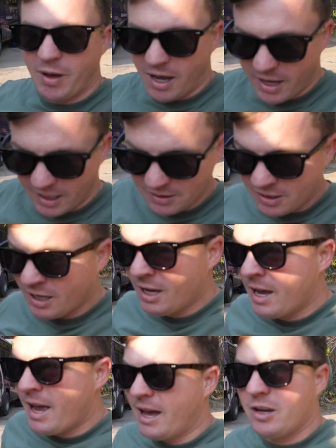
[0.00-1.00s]
behind
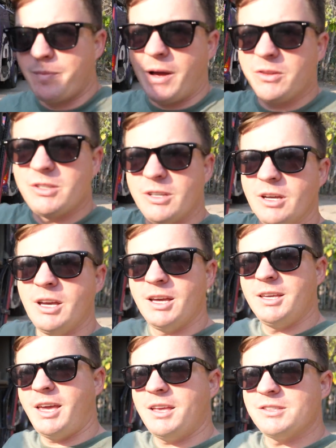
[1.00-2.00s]
and about to
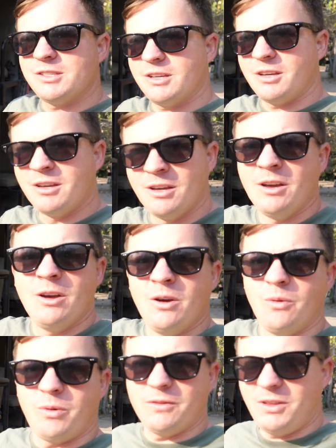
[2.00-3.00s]
get into
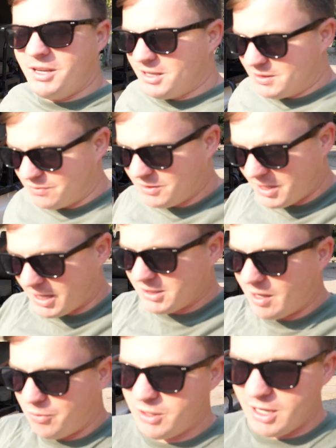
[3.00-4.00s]
one of these for the next couple of